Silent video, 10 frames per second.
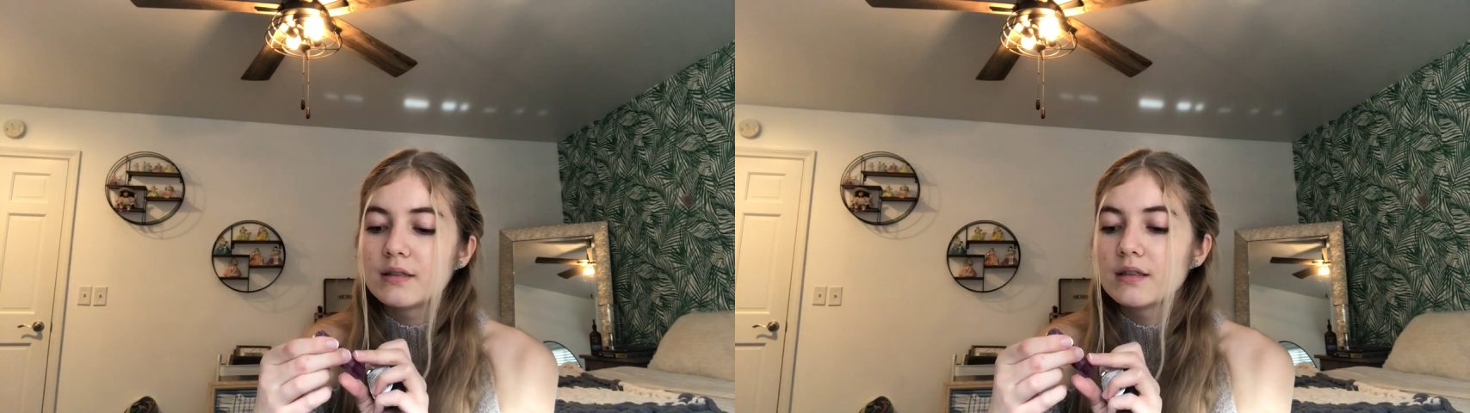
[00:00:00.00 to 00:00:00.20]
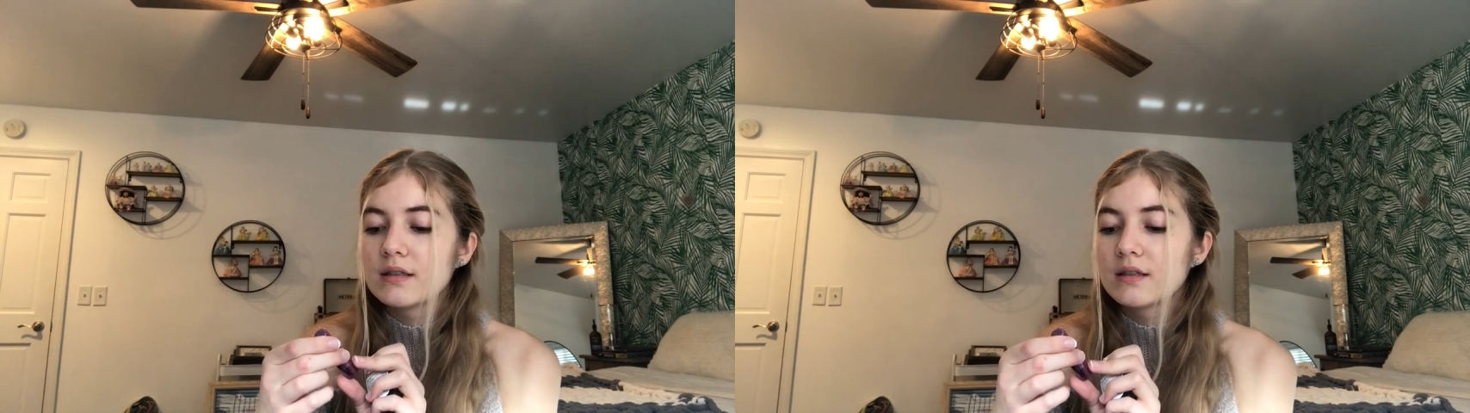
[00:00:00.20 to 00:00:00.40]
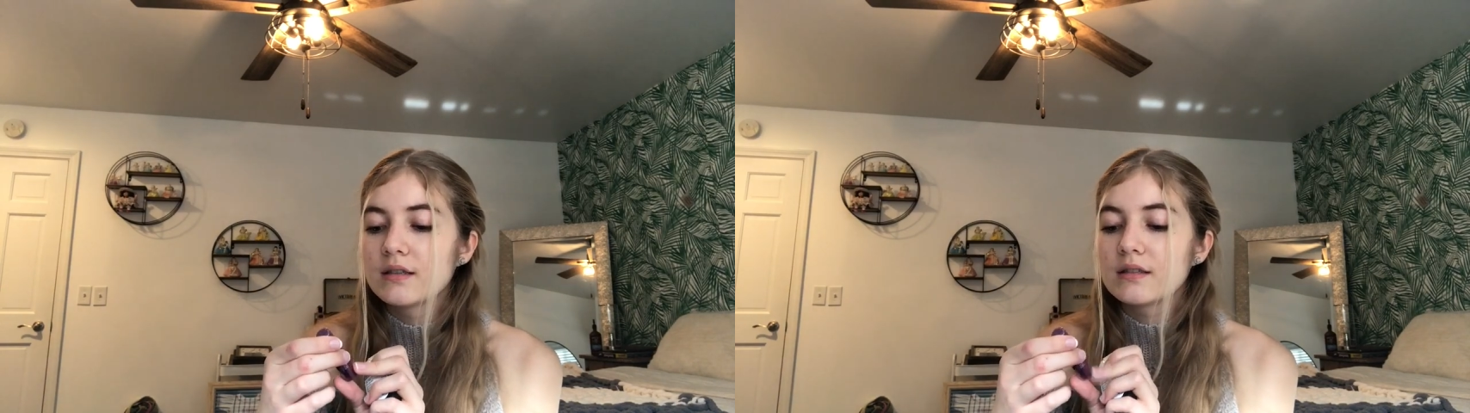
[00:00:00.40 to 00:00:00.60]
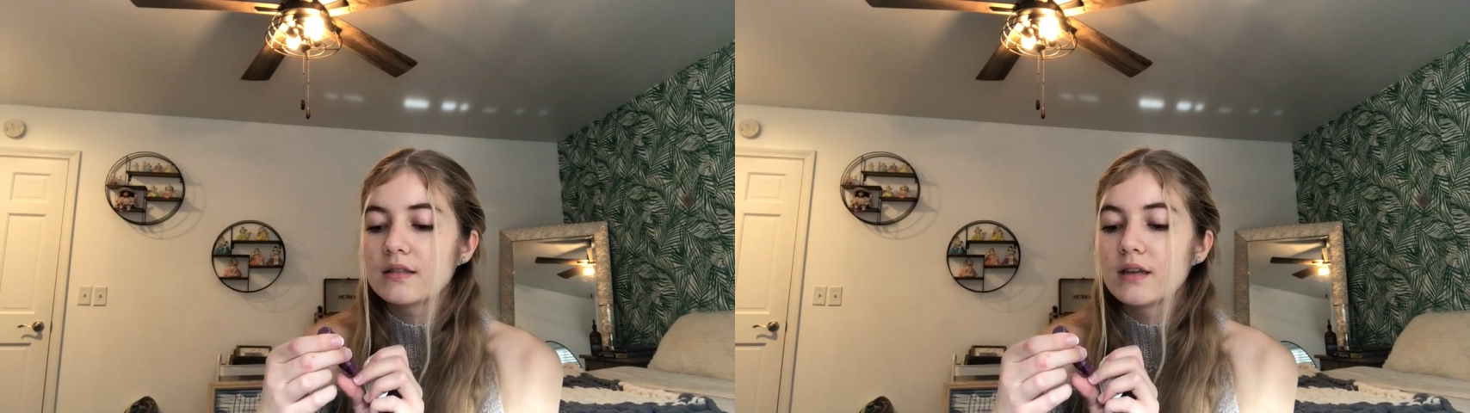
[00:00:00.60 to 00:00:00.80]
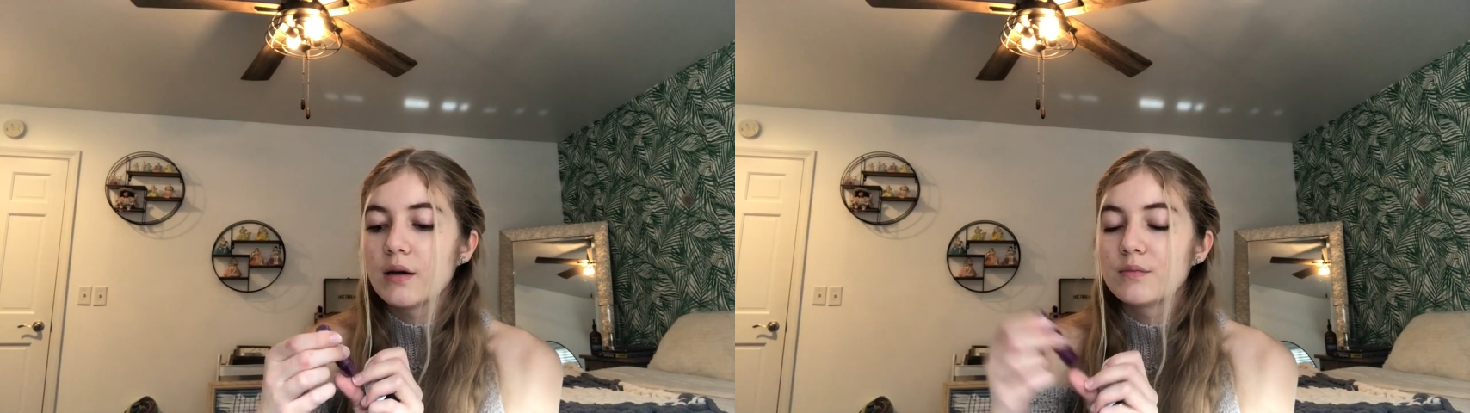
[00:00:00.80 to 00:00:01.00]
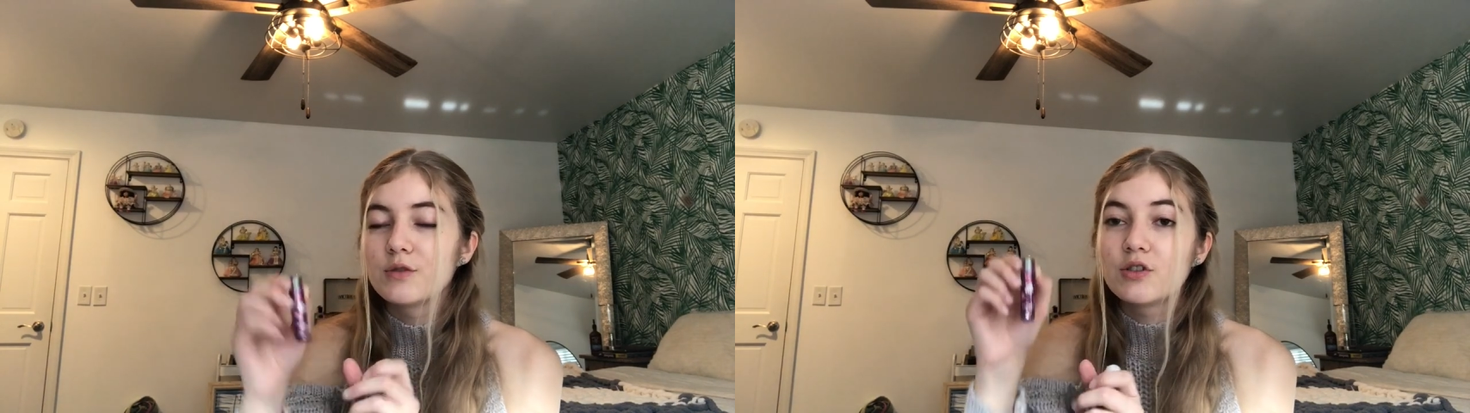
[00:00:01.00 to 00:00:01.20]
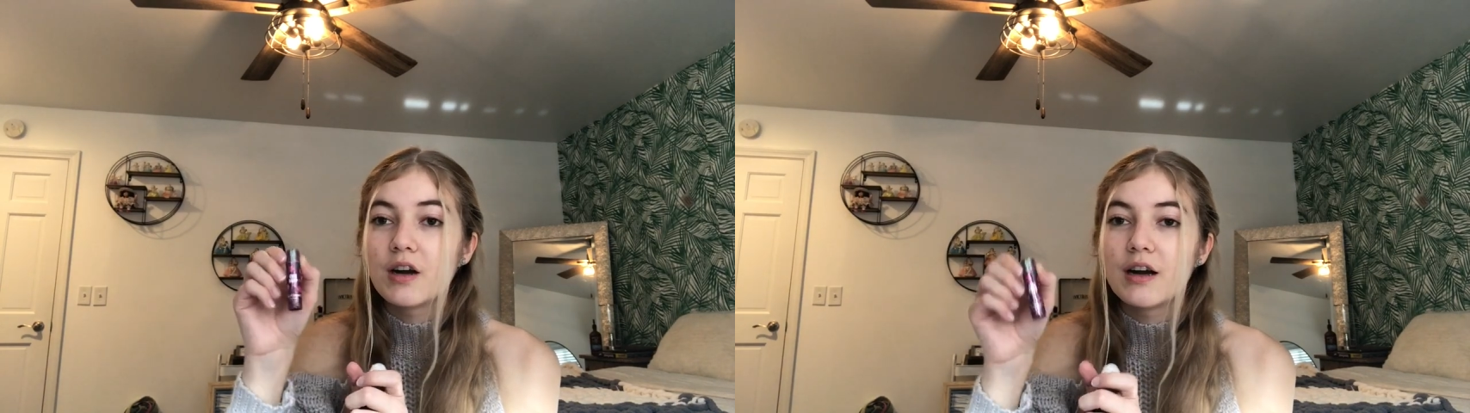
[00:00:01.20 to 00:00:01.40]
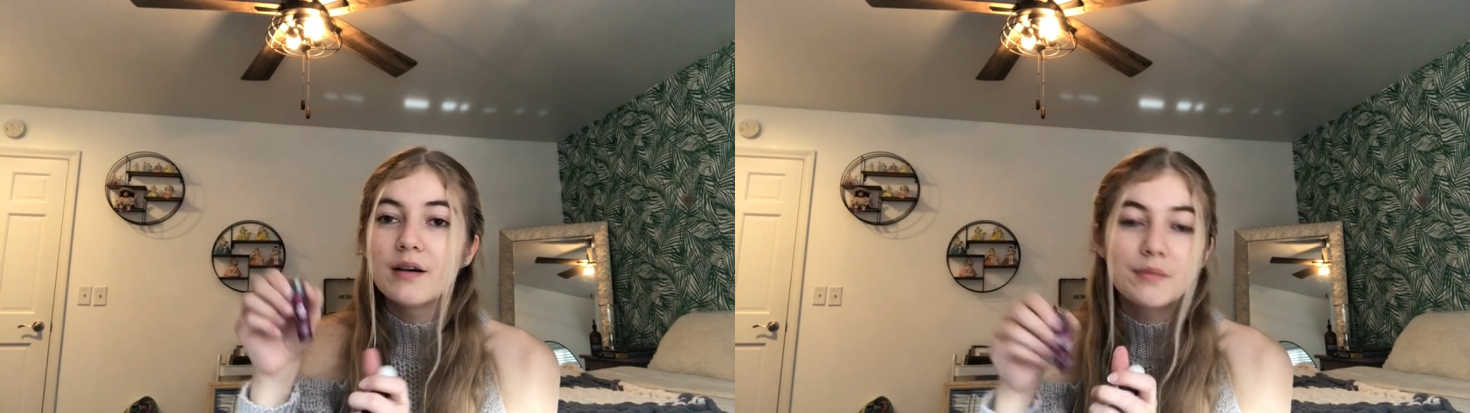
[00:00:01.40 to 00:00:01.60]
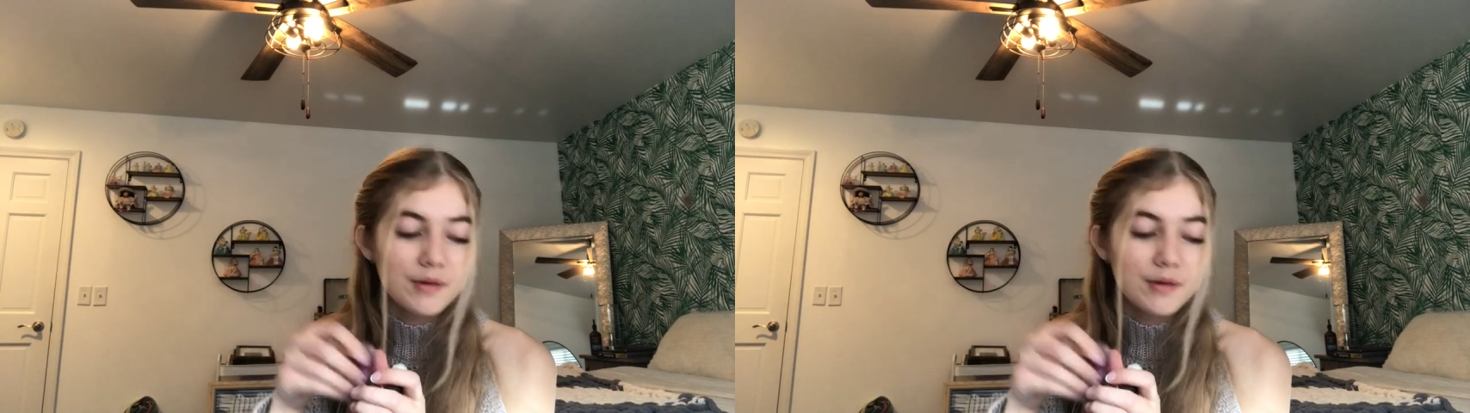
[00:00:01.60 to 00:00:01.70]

This is Gumdrop.